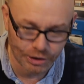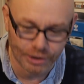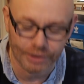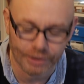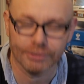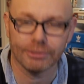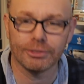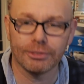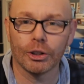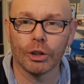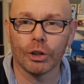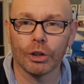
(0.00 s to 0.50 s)

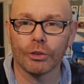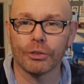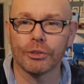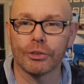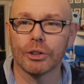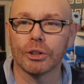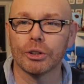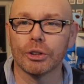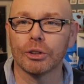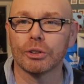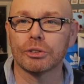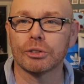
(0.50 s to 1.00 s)
afford
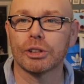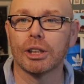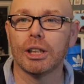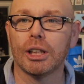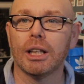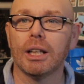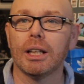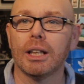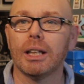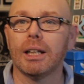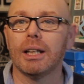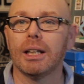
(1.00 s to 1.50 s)
those.
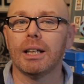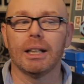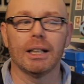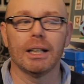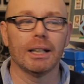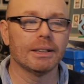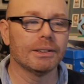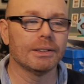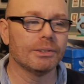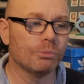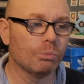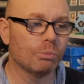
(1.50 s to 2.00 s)

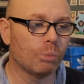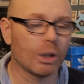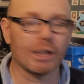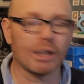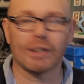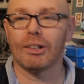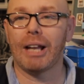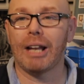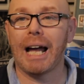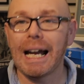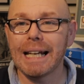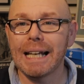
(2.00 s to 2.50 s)
What
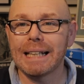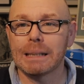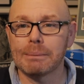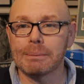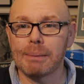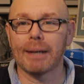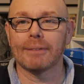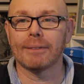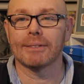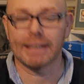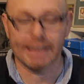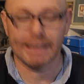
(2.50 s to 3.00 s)
I like
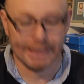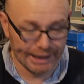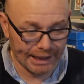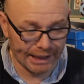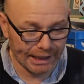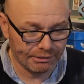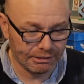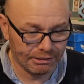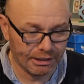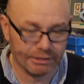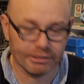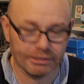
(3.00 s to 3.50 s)
about the
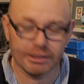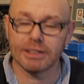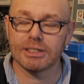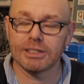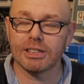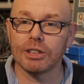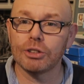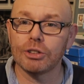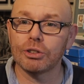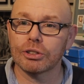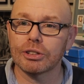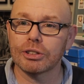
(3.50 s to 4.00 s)
car aerial
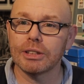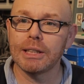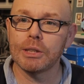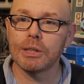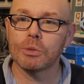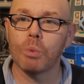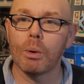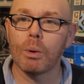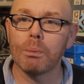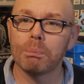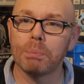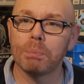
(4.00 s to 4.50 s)
is it just
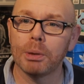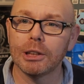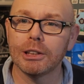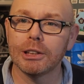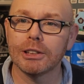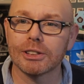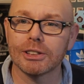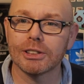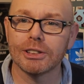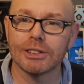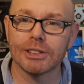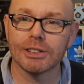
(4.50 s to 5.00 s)
needs one
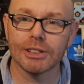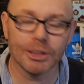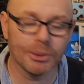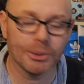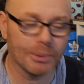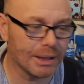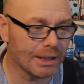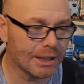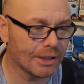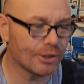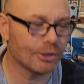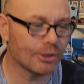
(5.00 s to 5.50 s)
person to
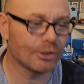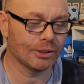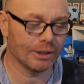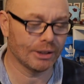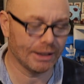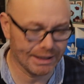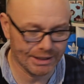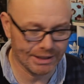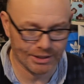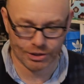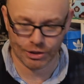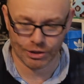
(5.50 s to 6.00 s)
do it. You don't
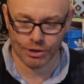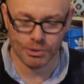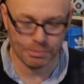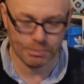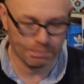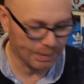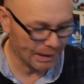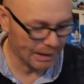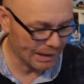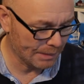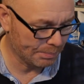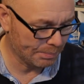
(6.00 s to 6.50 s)
need two
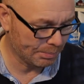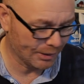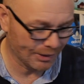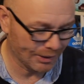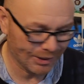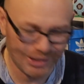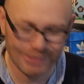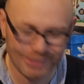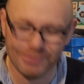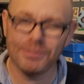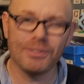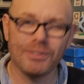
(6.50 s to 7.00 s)
people,
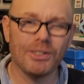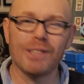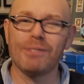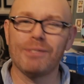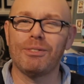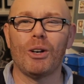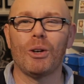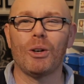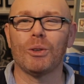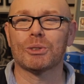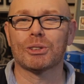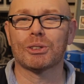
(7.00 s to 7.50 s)
and
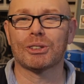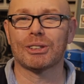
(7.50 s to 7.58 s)
you've all